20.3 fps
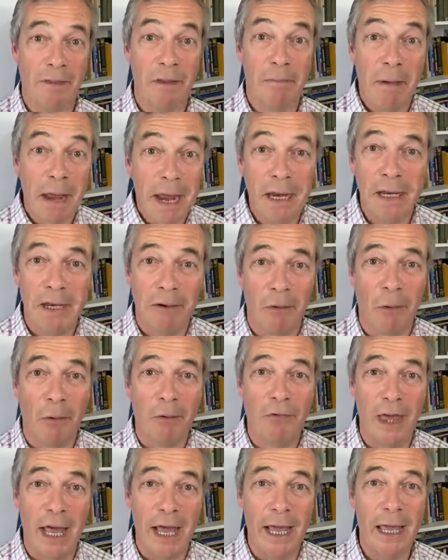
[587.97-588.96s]
The media
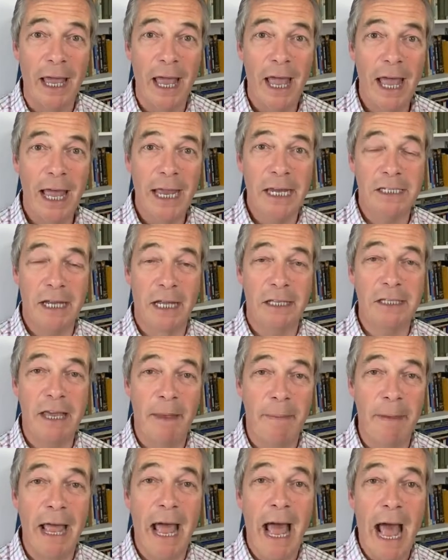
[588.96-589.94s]
all think he's done
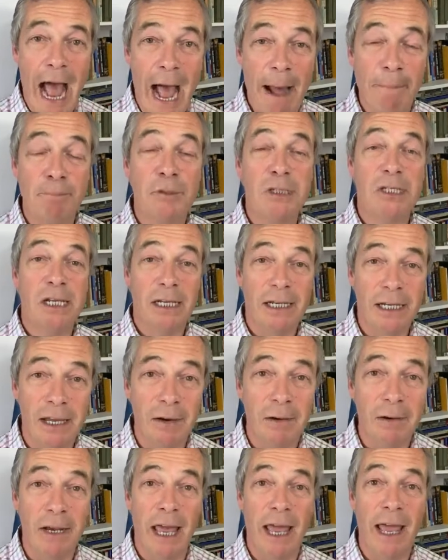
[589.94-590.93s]
something
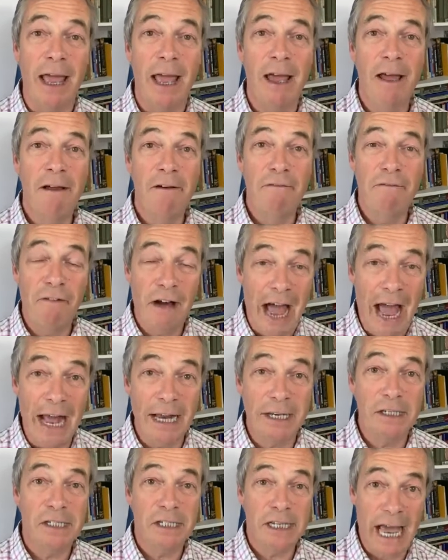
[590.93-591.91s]
absolutely
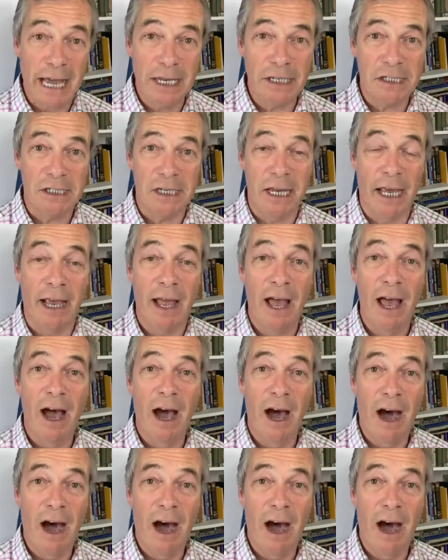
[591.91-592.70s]
fantastic.